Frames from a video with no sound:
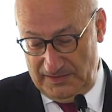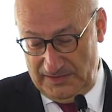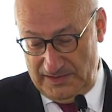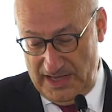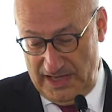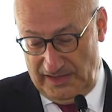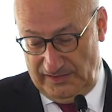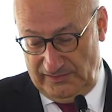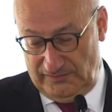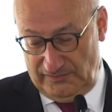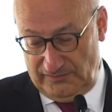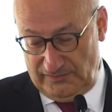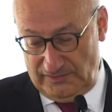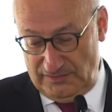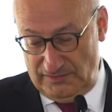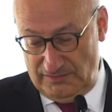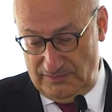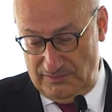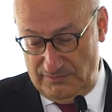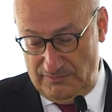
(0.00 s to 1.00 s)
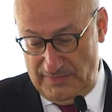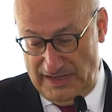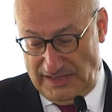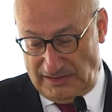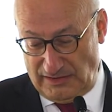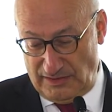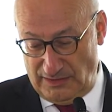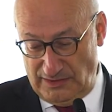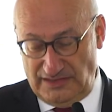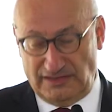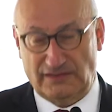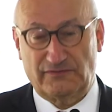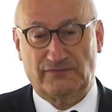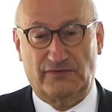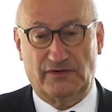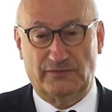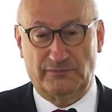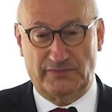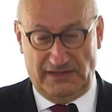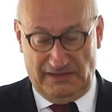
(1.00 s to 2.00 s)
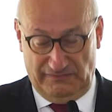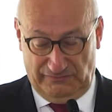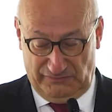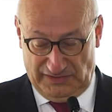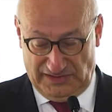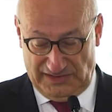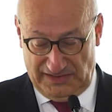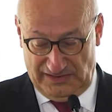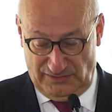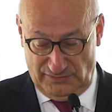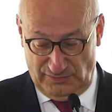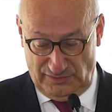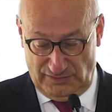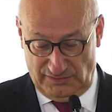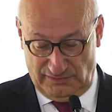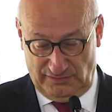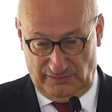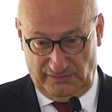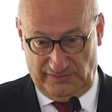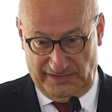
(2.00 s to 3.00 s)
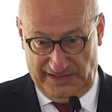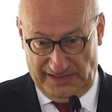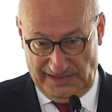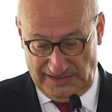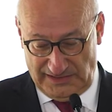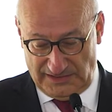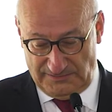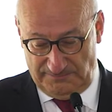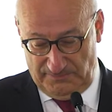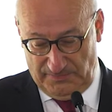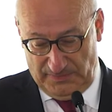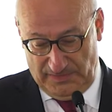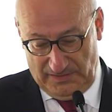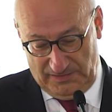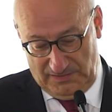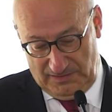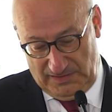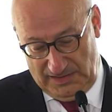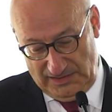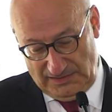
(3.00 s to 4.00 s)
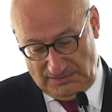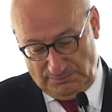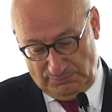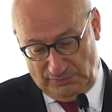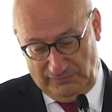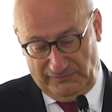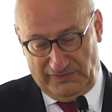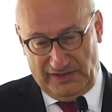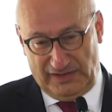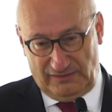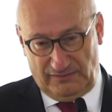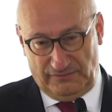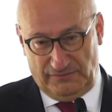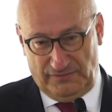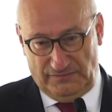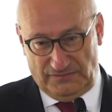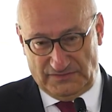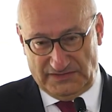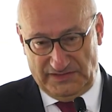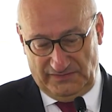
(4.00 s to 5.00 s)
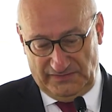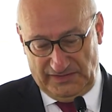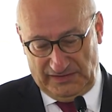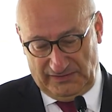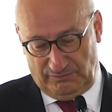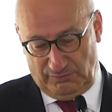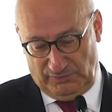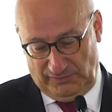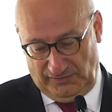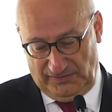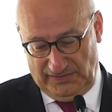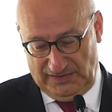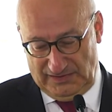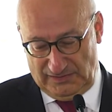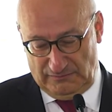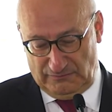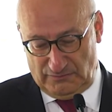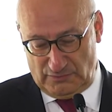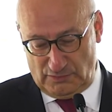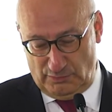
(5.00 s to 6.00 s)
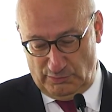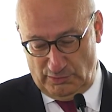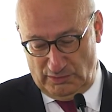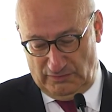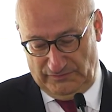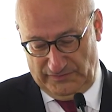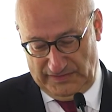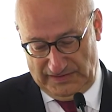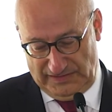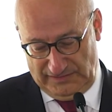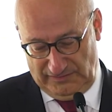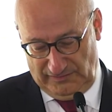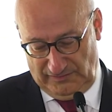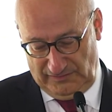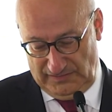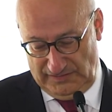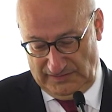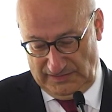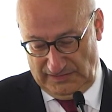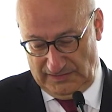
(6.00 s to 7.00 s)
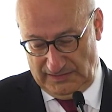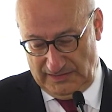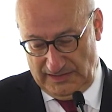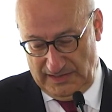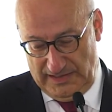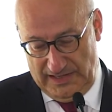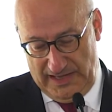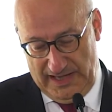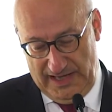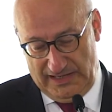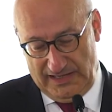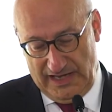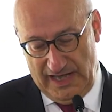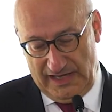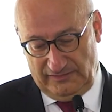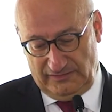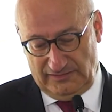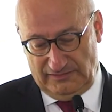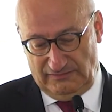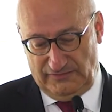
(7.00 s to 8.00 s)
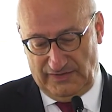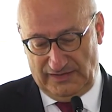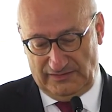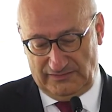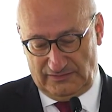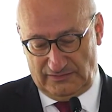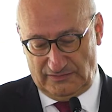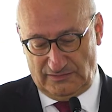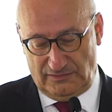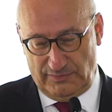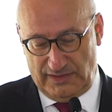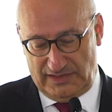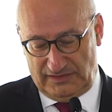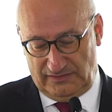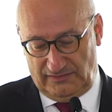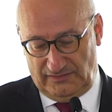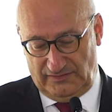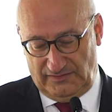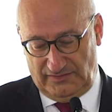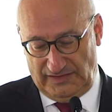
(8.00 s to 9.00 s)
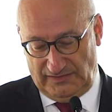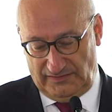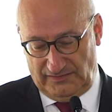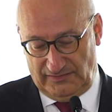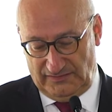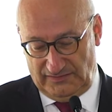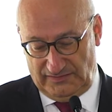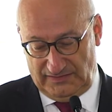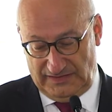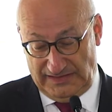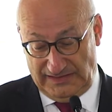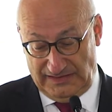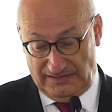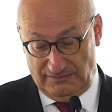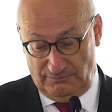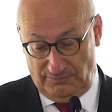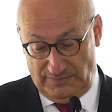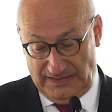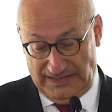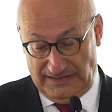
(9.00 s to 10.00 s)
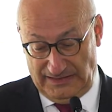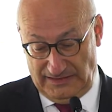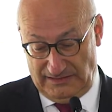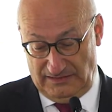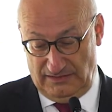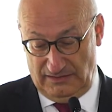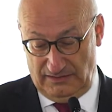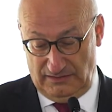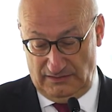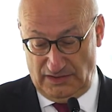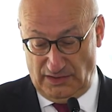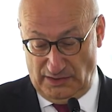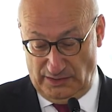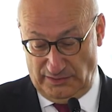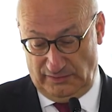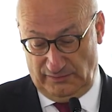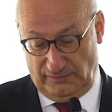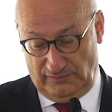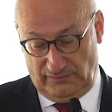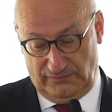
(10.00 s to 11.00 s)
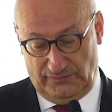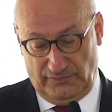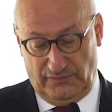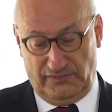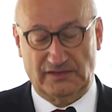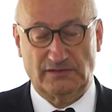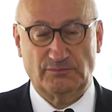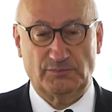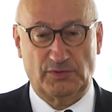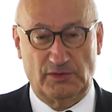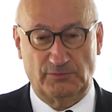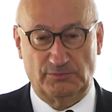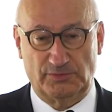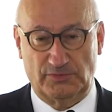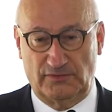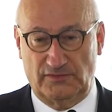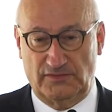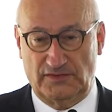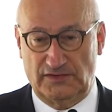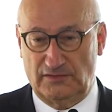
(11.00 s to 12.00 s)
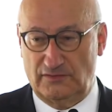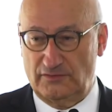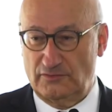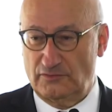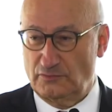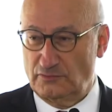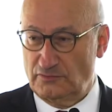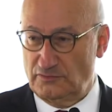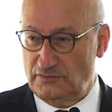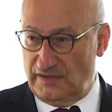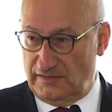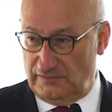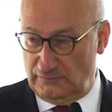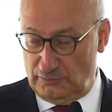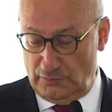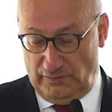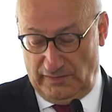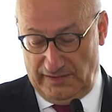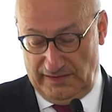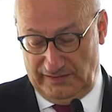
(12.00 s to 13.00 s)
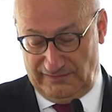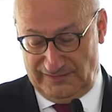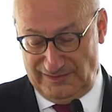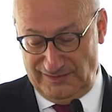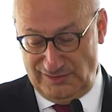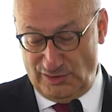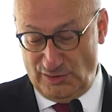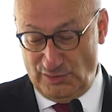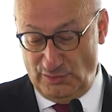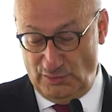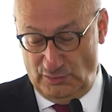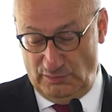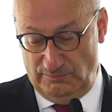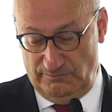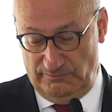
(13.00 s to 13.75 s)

As my colleague from the African Union said, it provides 56% of global financing and has invested about $16 billion for that purpose since 2002.